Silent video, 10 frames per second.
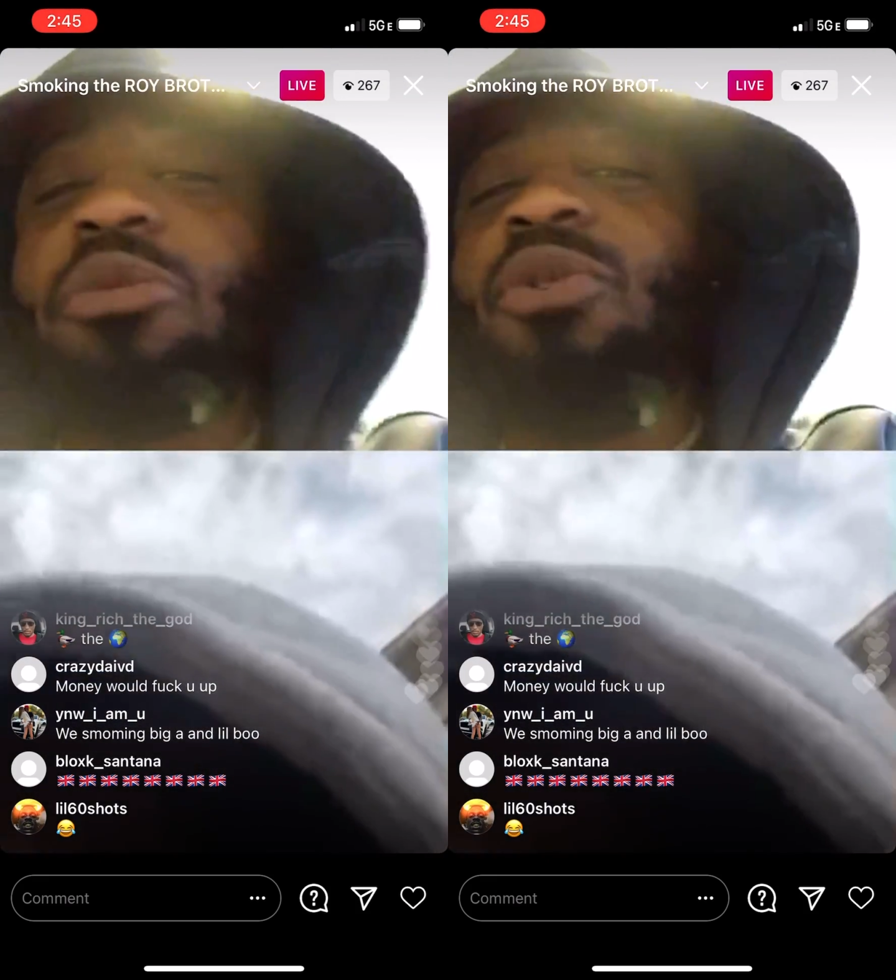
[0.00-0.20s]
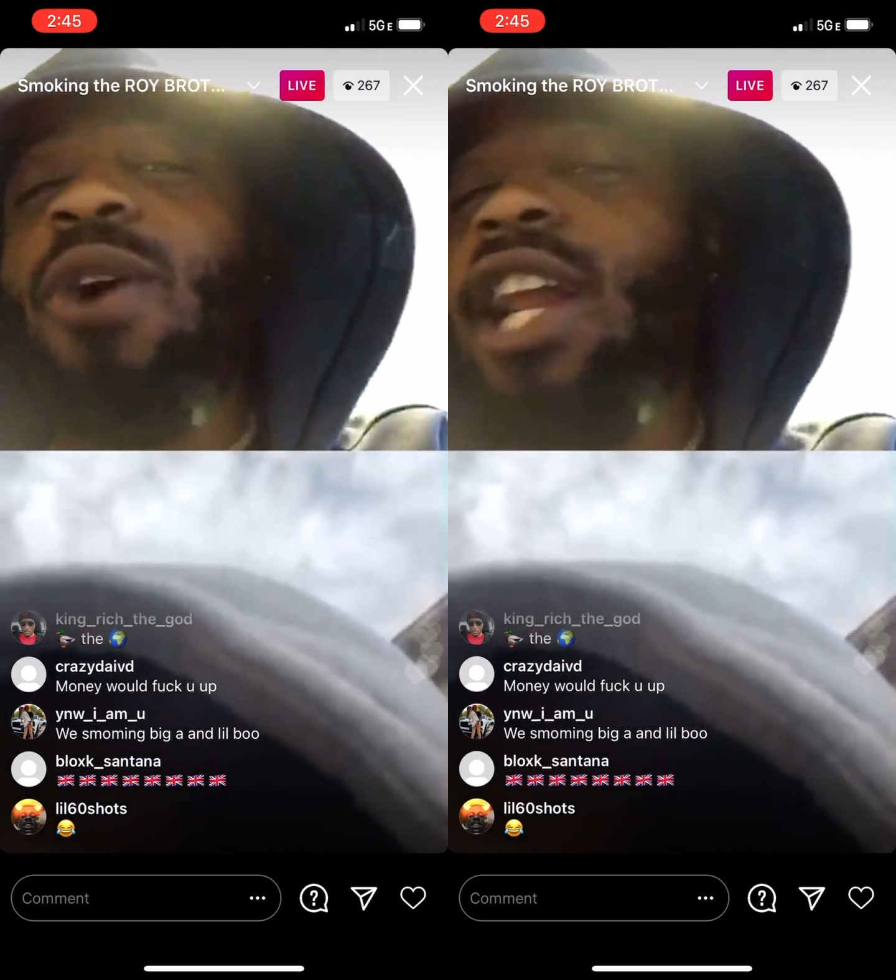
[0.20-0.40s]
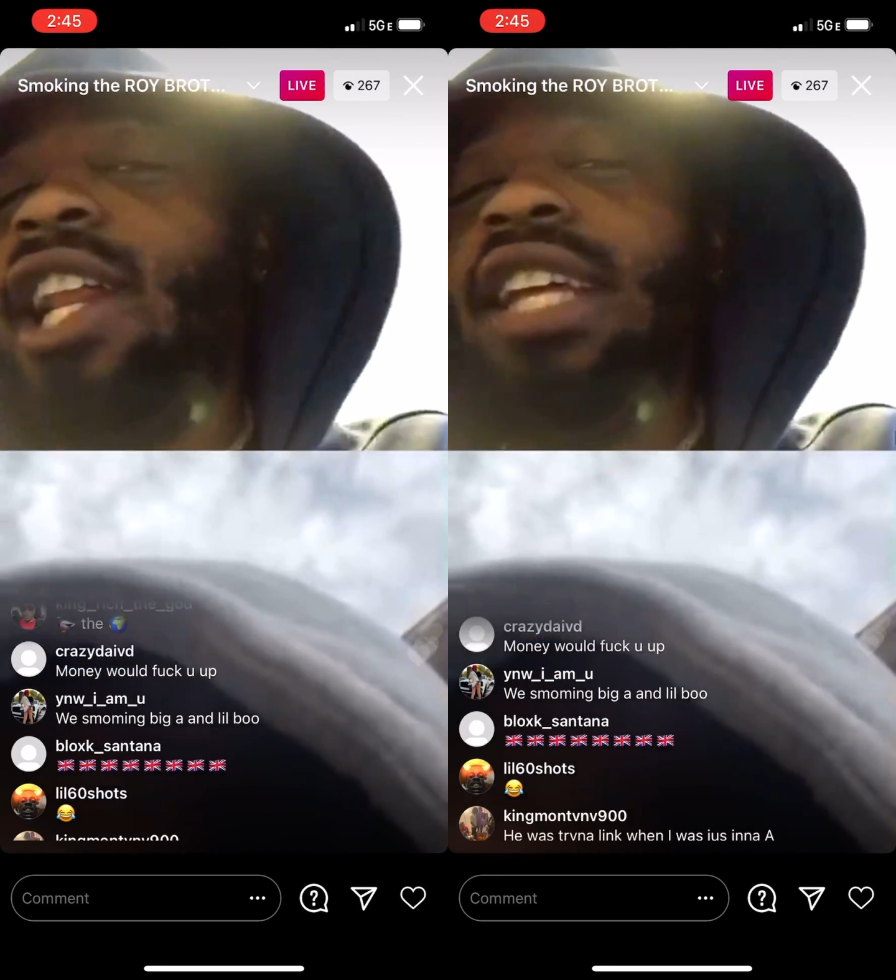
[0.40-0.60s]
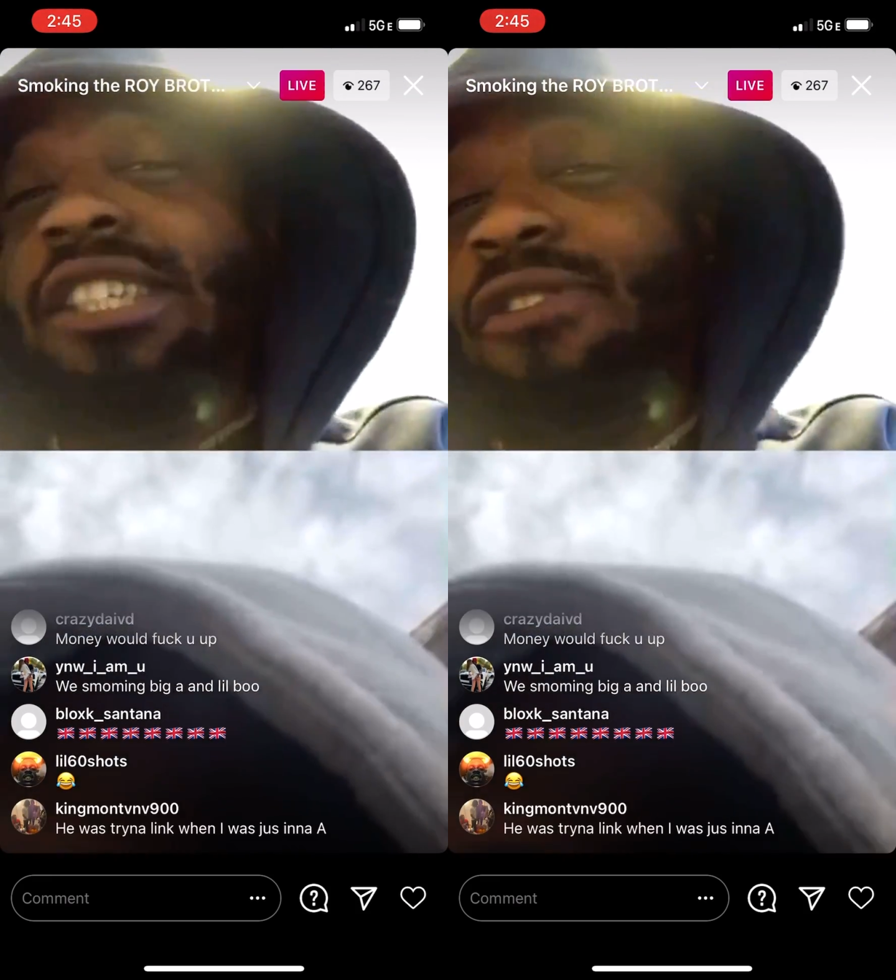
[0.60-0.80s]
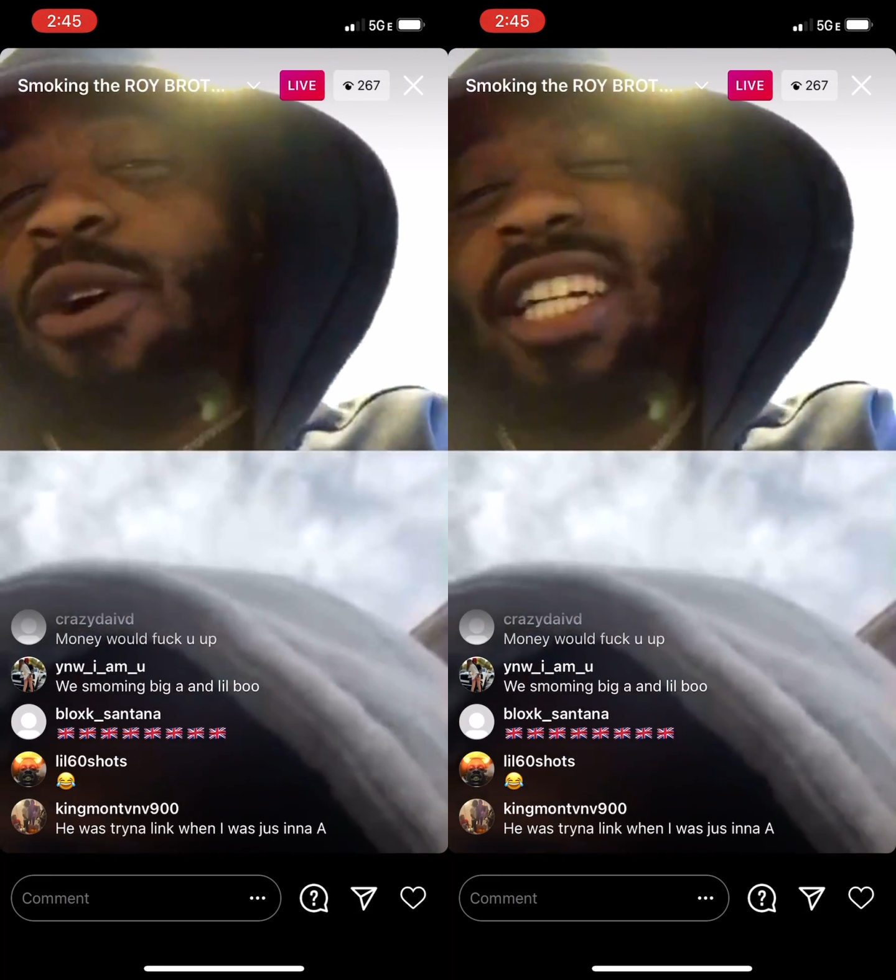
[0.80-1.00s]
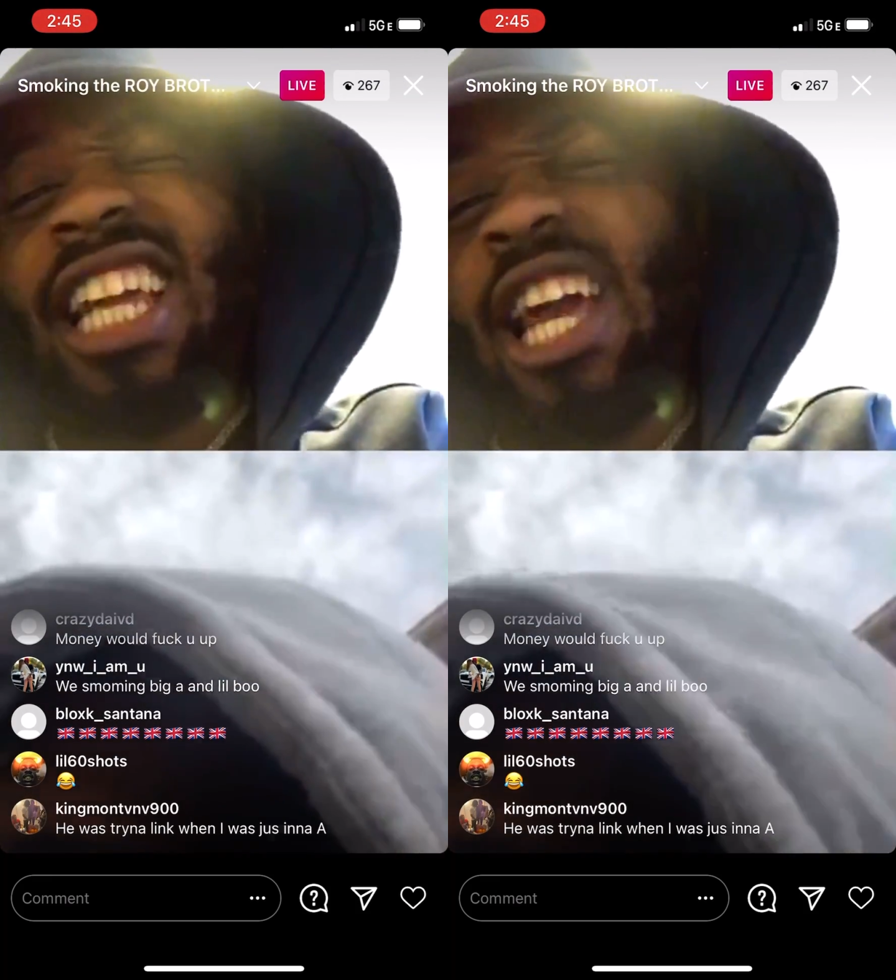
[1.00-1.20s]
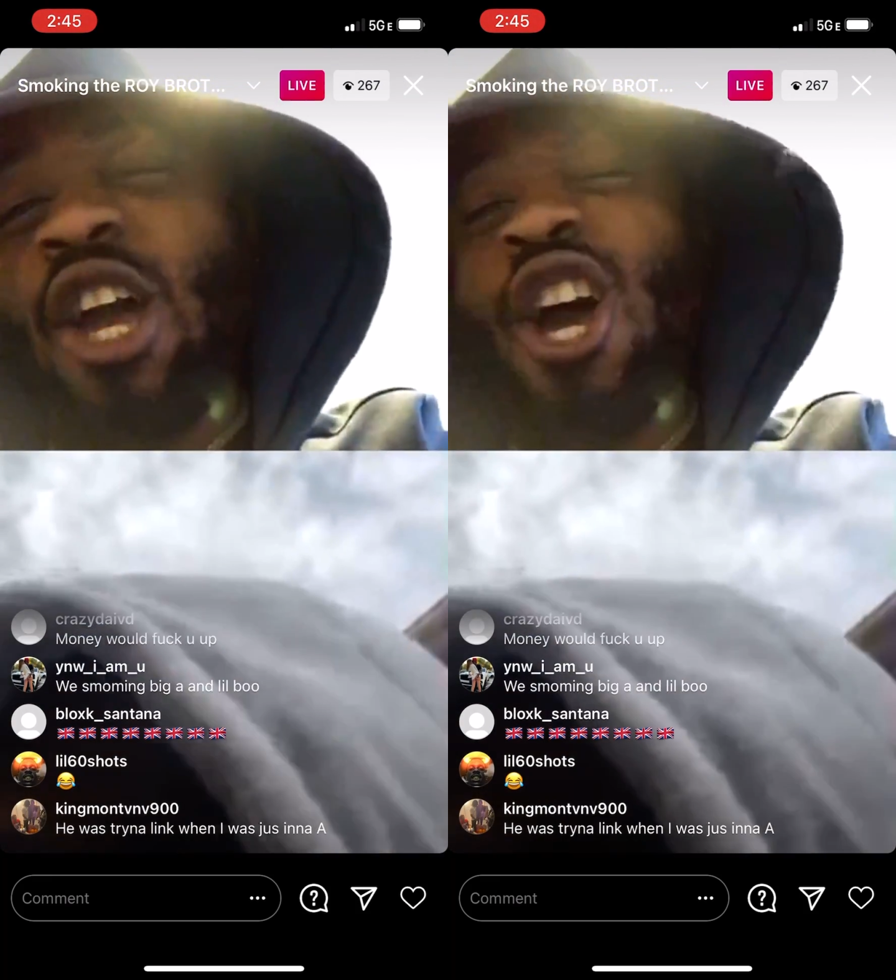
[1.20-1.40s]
to be one of these for. And then